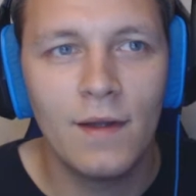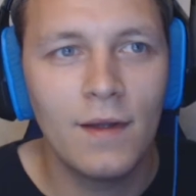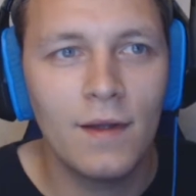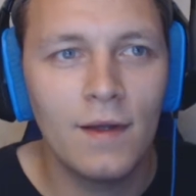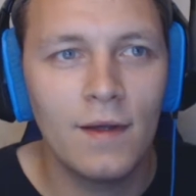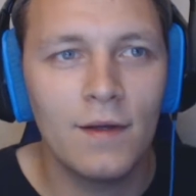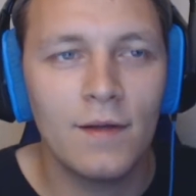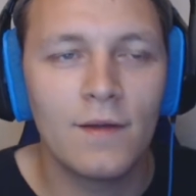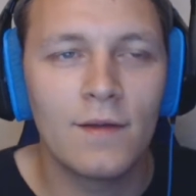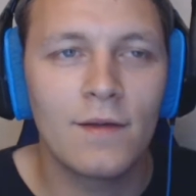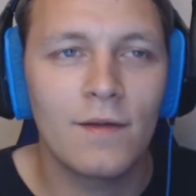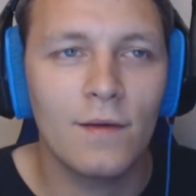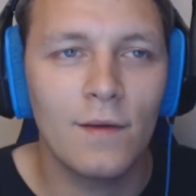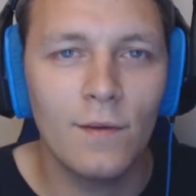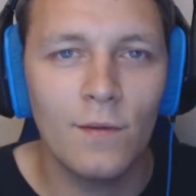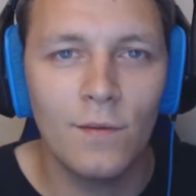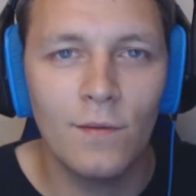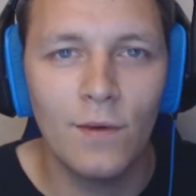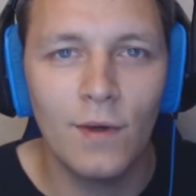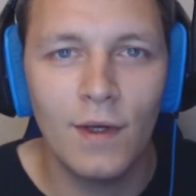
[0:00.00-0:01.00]
He's
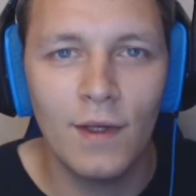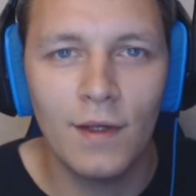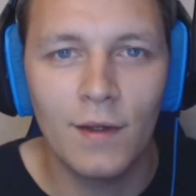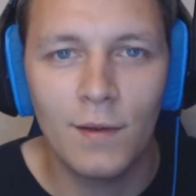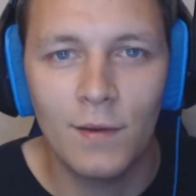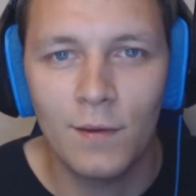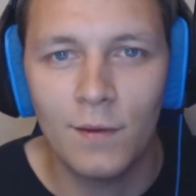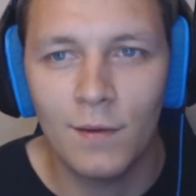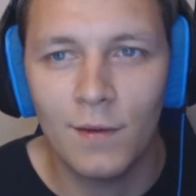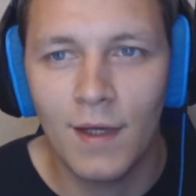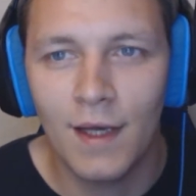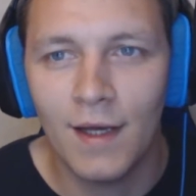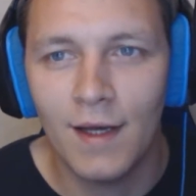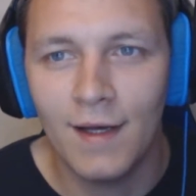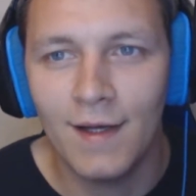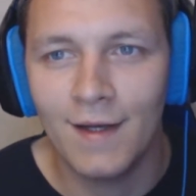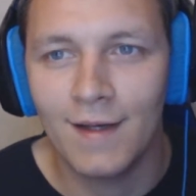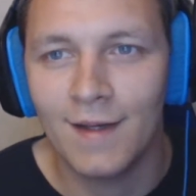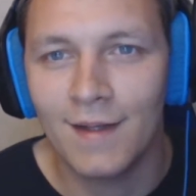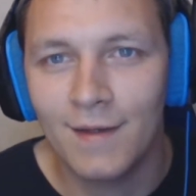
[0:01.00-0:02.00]
a really cool guy
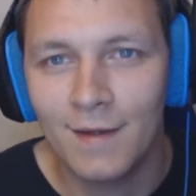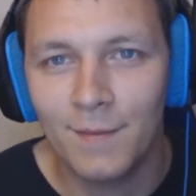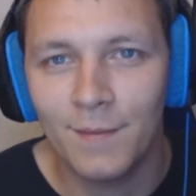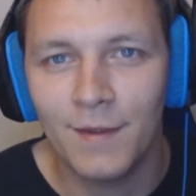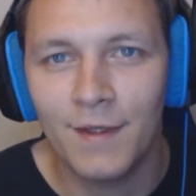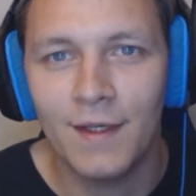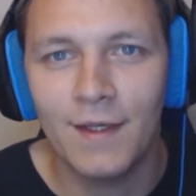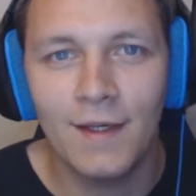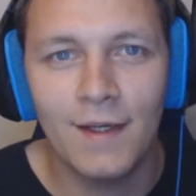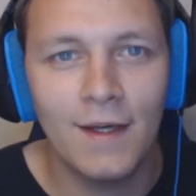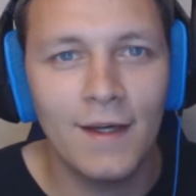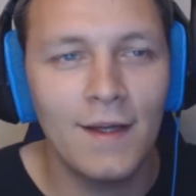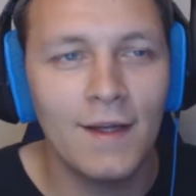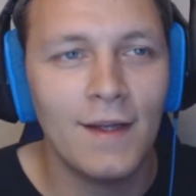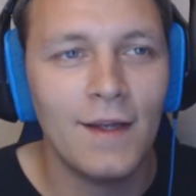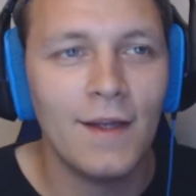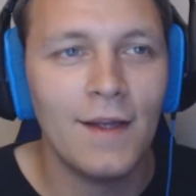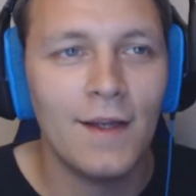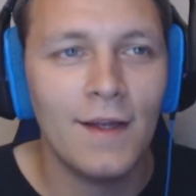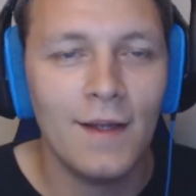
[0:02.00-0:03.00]

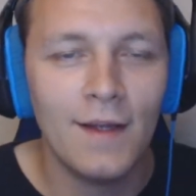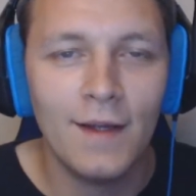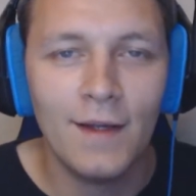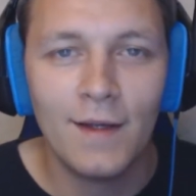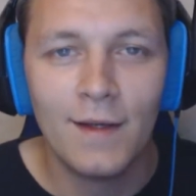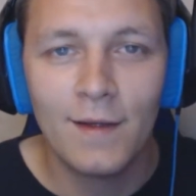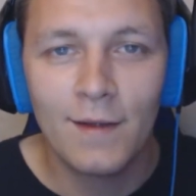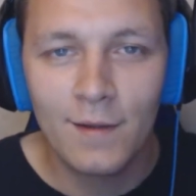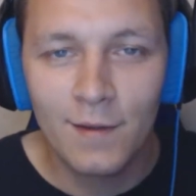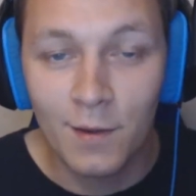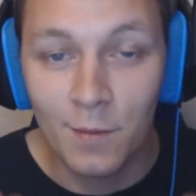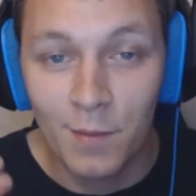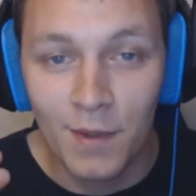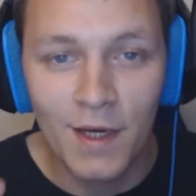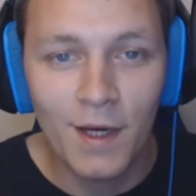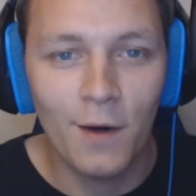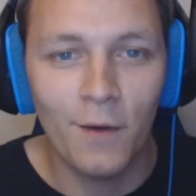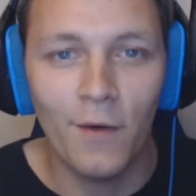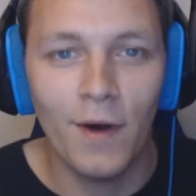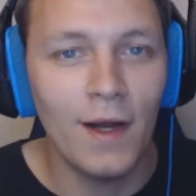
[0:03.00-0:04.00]
to
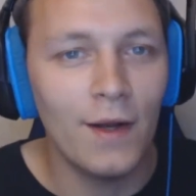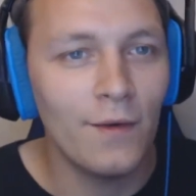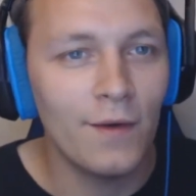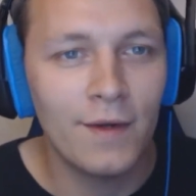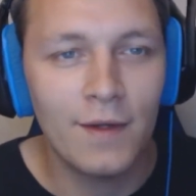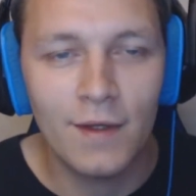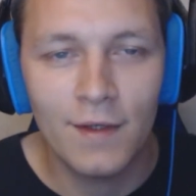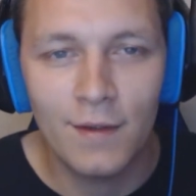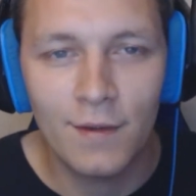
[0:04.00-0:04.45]
be around.